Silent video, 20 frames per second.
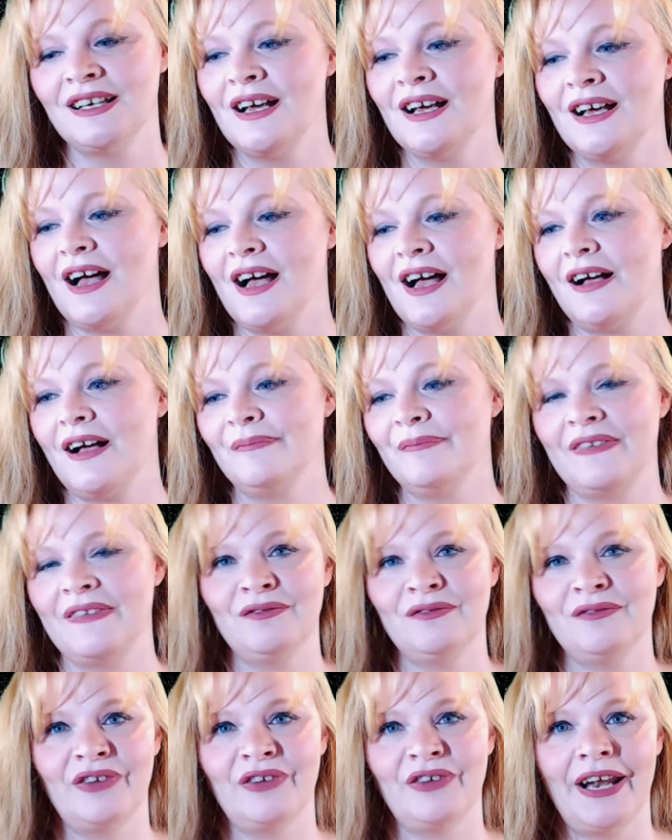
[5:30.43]
And
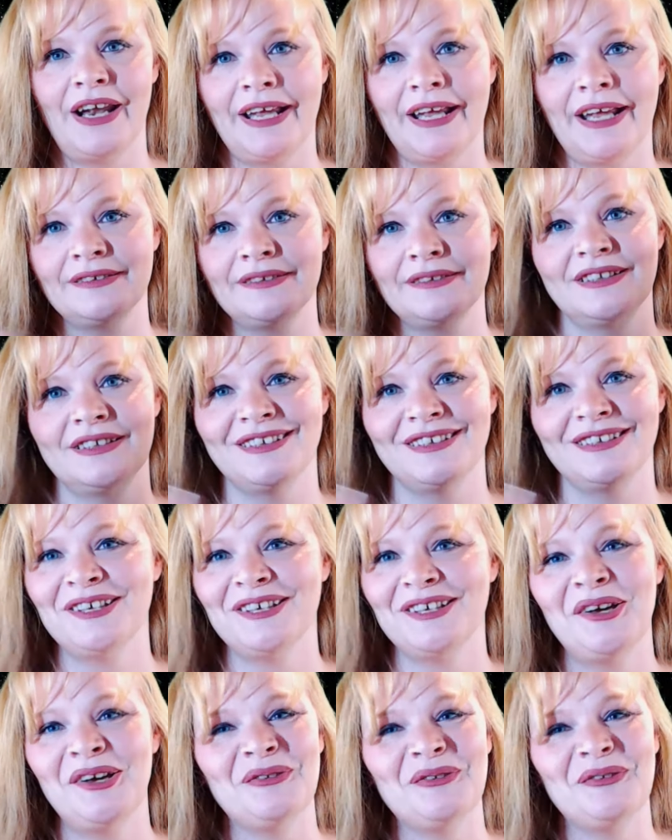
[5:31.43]
then Friday.
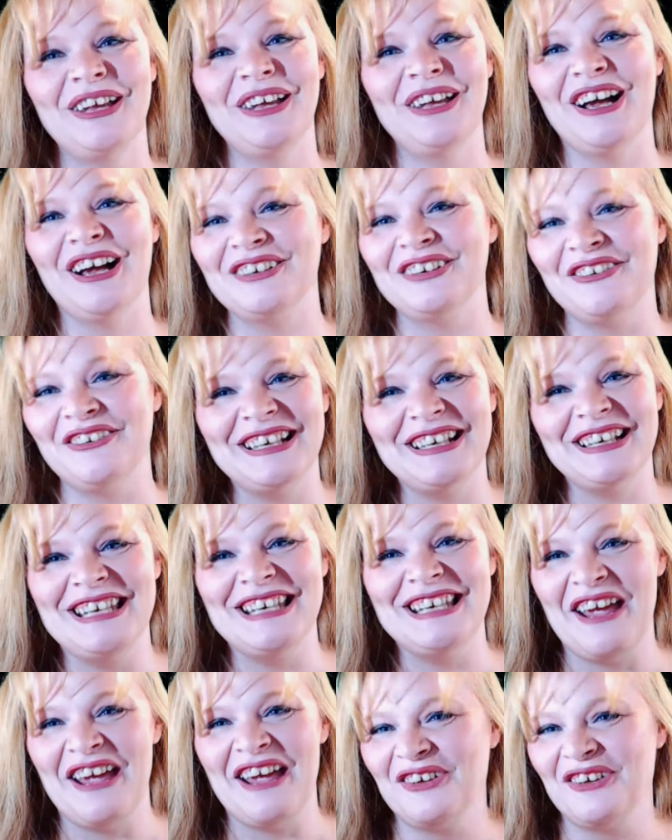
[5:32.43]
We all know I
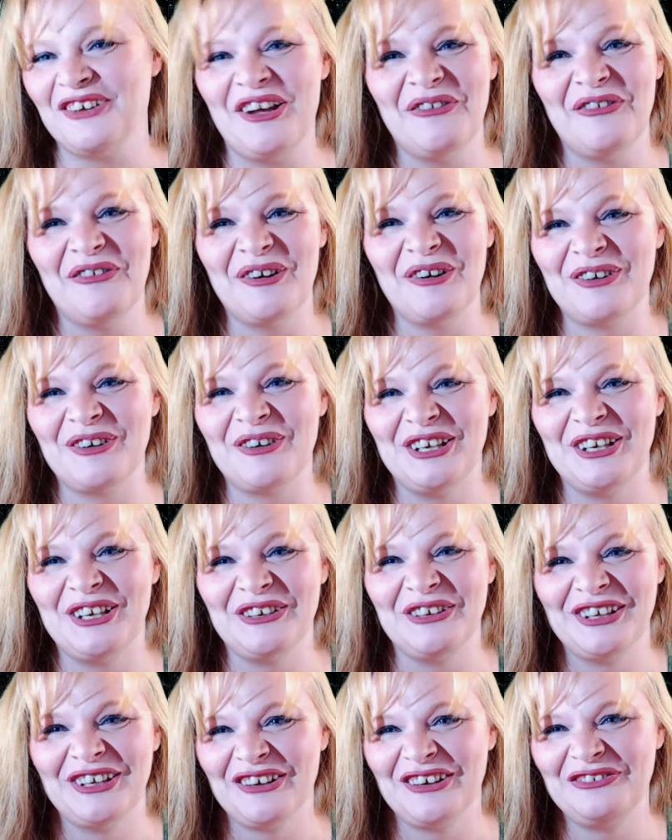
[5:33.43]
never know what we're doing
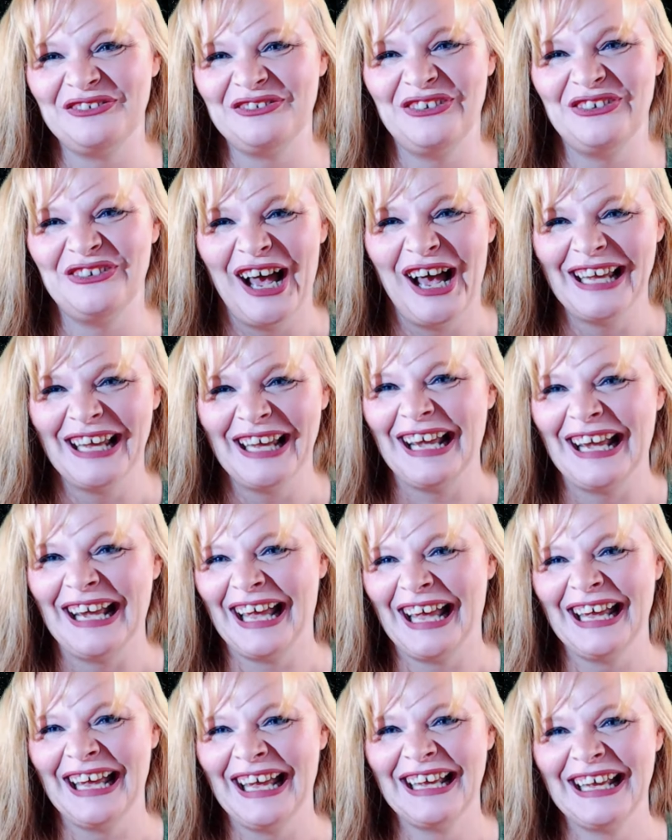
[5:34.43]
on Friday.
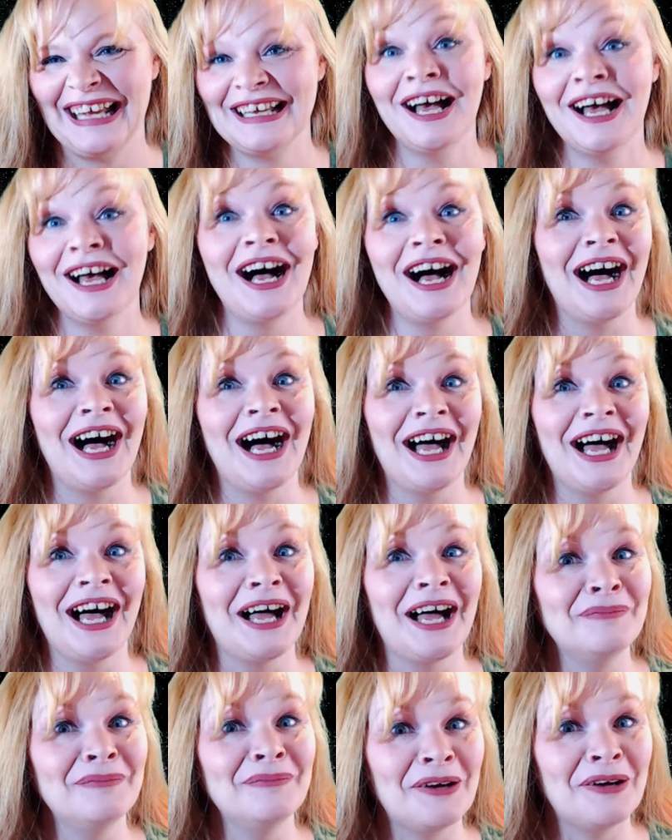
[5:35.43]

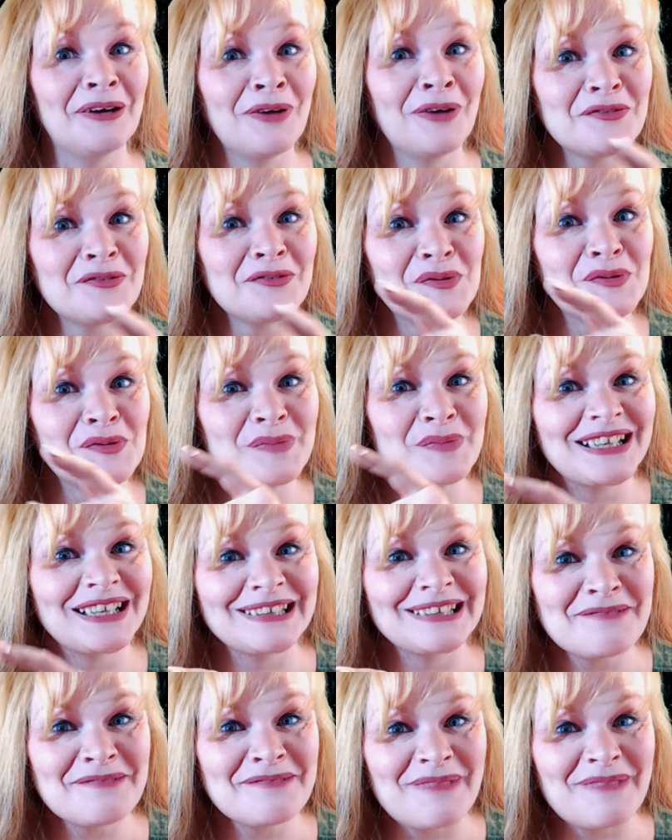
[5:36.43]
I bet one of them will be a
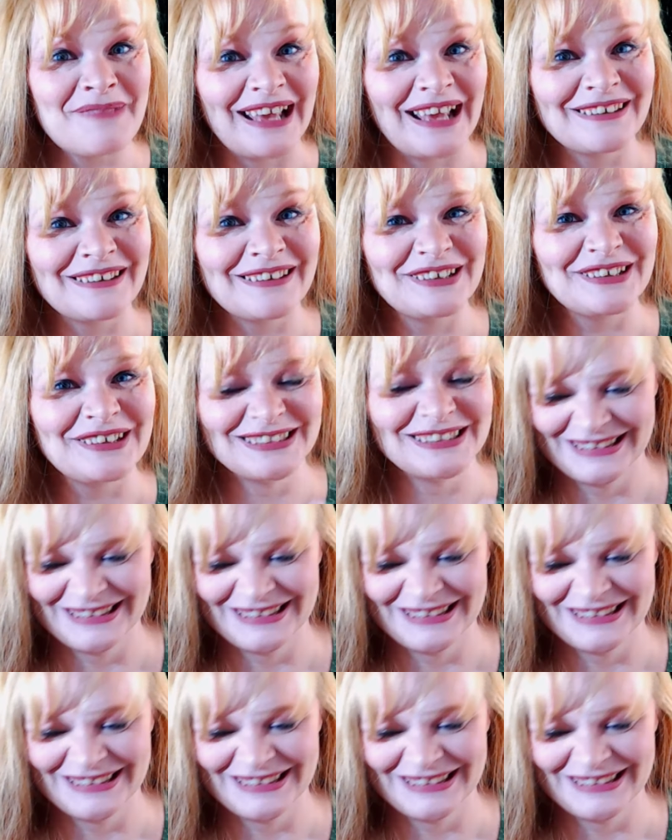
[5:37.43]
glam bag, though.